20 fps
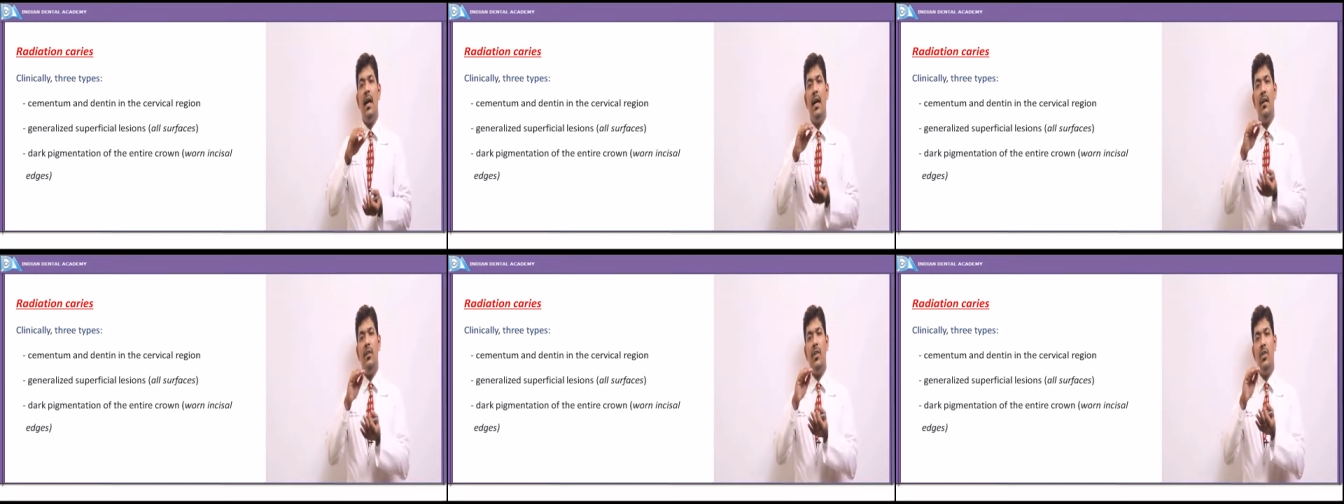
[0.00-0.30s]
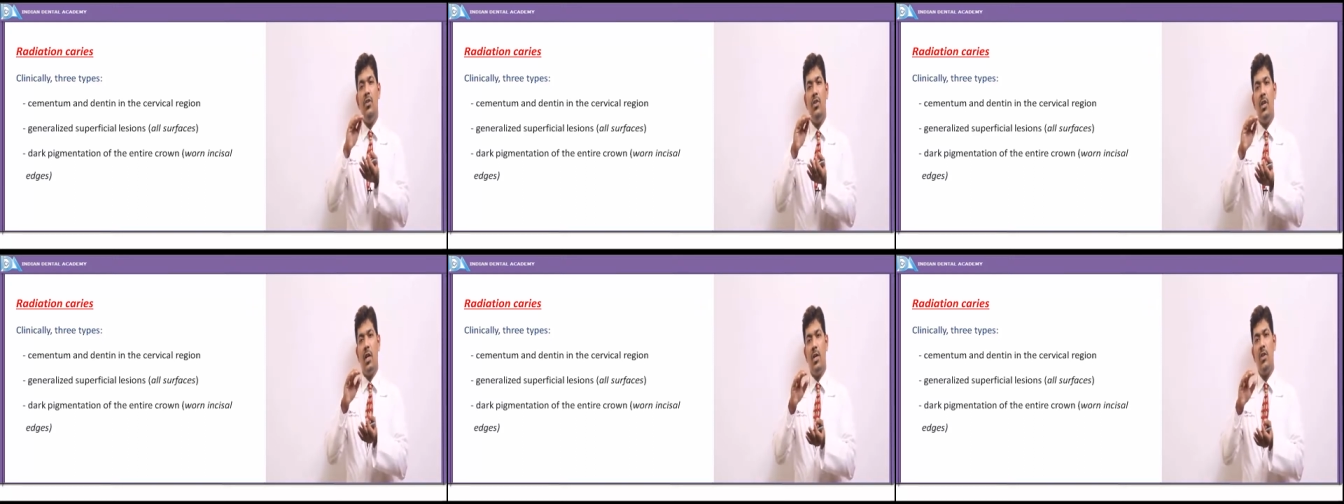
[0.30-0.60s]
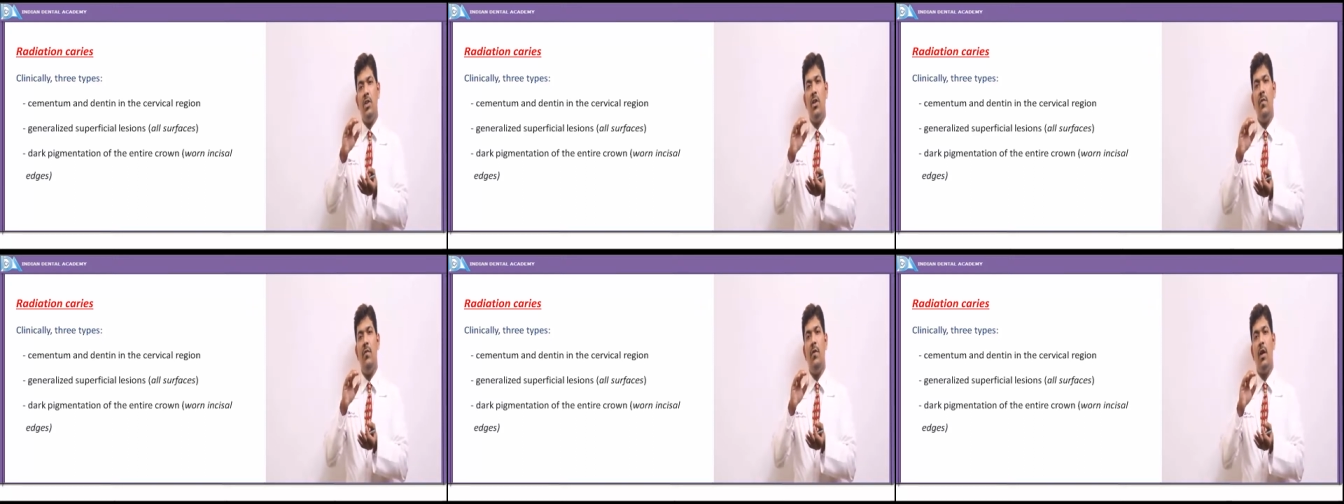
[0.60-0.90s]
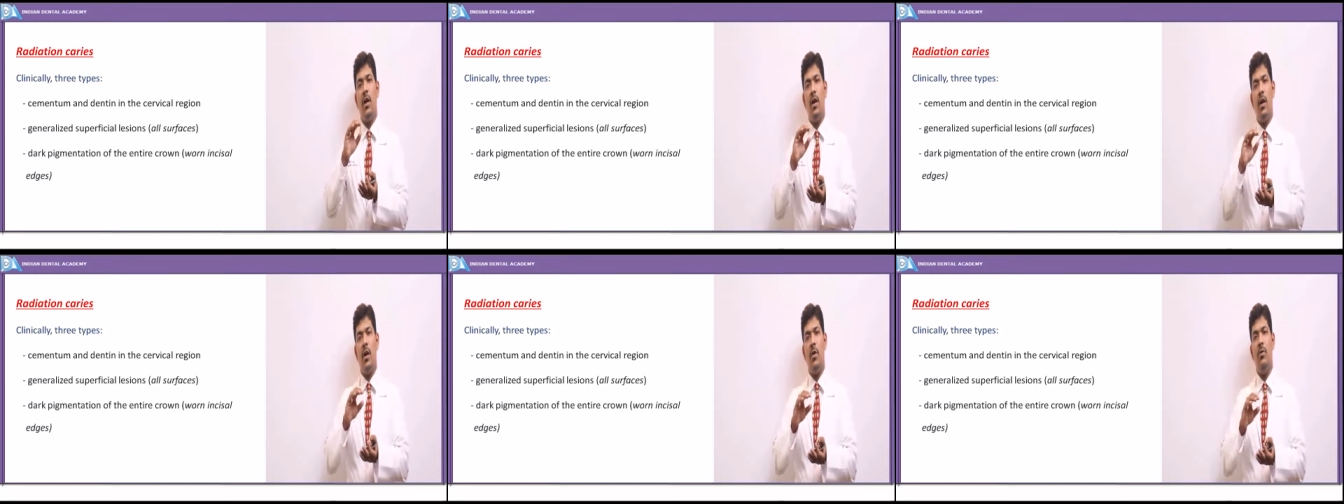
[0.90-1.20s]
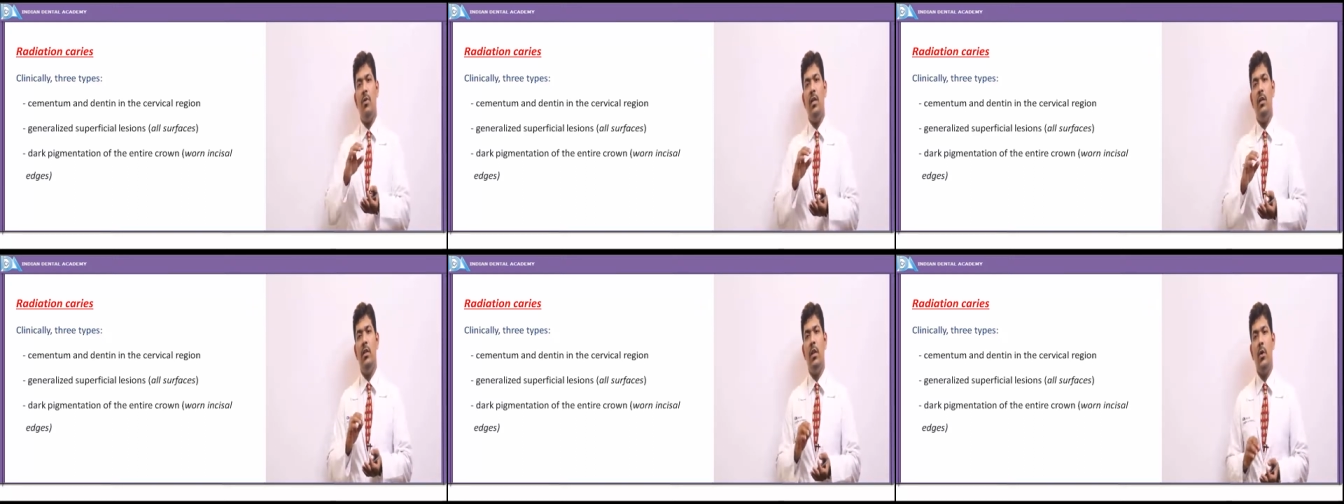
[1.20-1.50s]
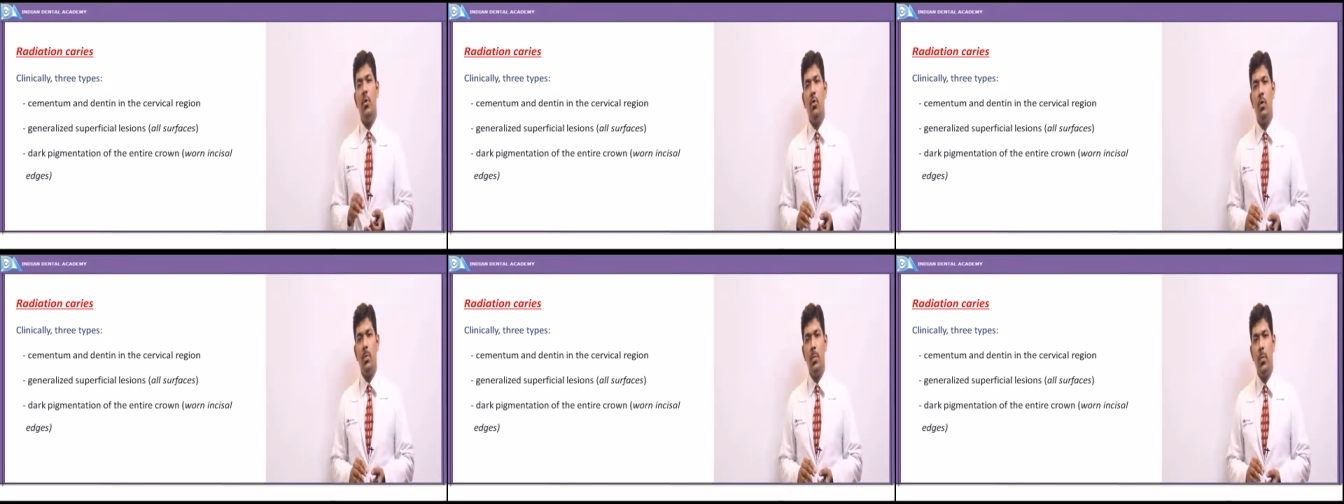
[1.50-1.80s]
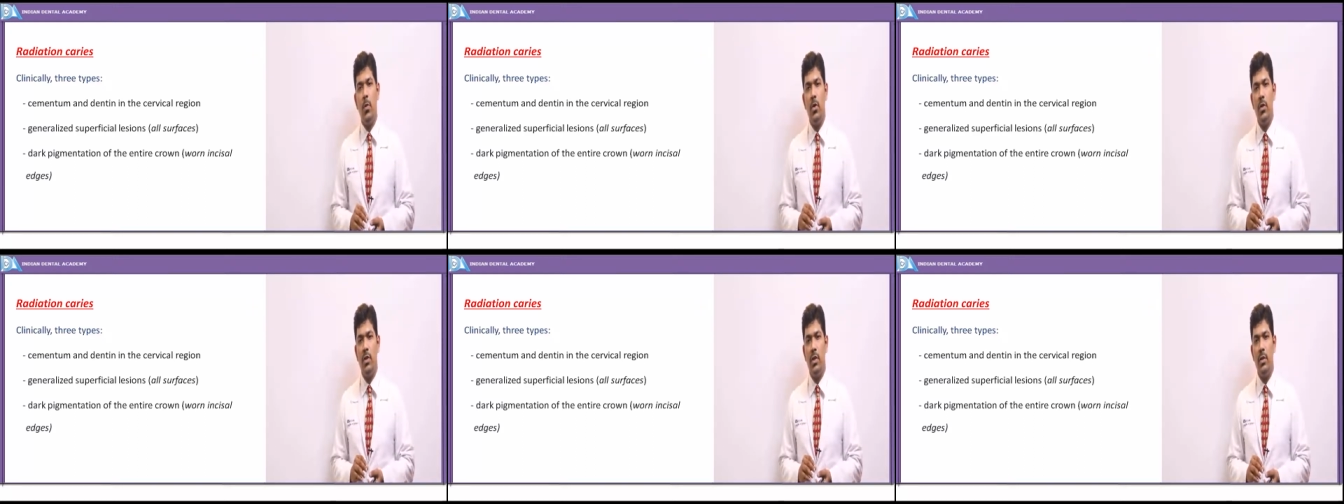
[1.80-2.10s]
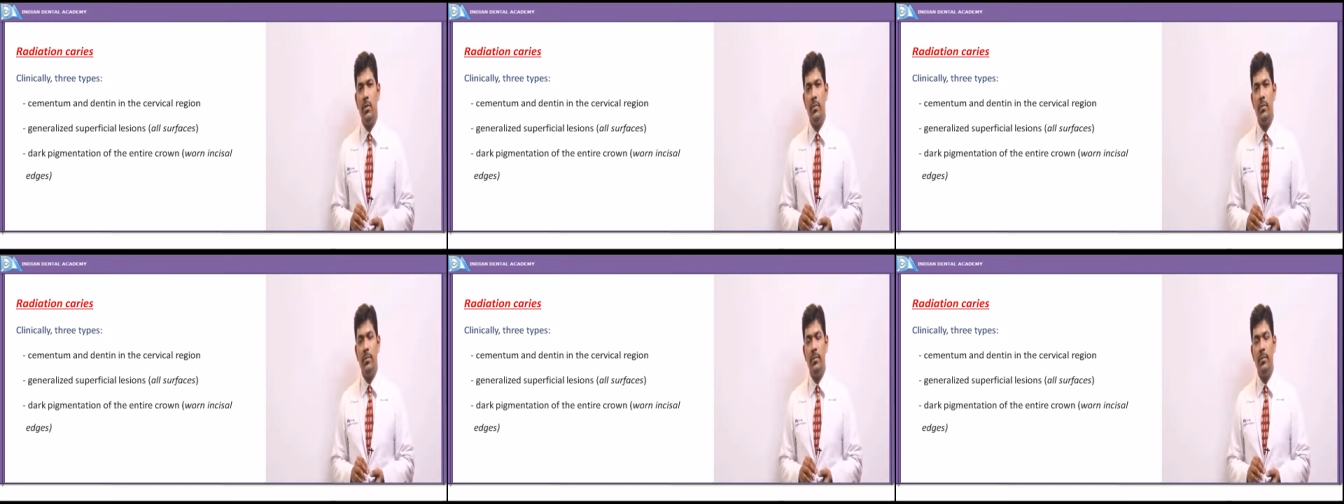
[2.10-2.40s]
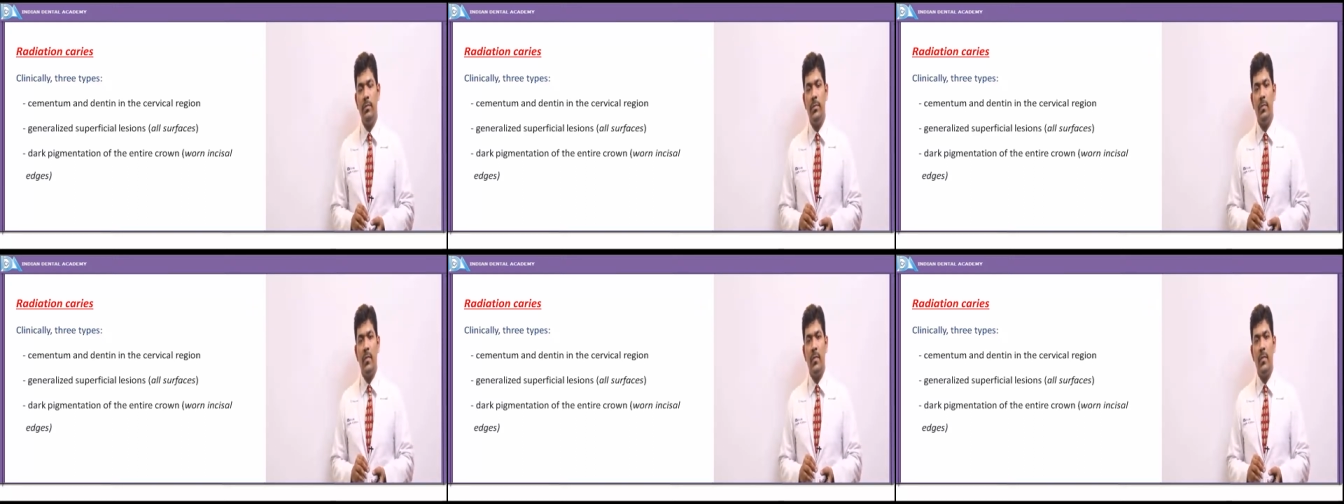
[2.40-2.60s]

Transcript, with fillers: at the junction of the crown and the root portion.